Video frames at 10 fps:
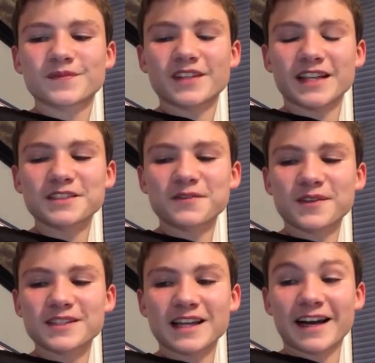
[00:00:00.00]
That's the
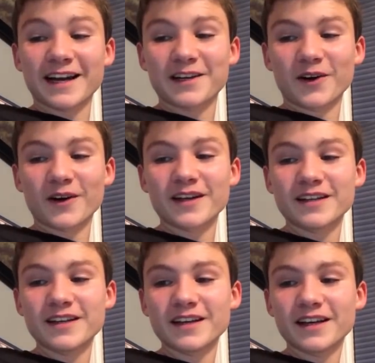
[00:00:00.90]
first
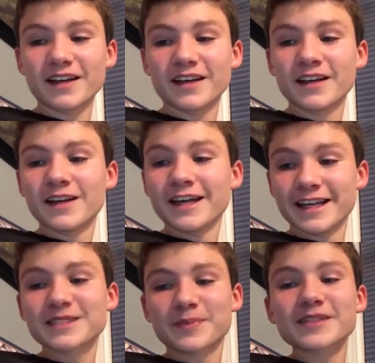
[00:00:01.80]
icon.
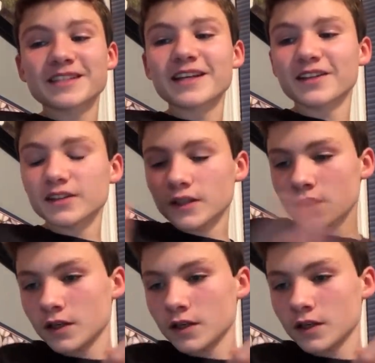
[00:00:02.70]
It's Brazil.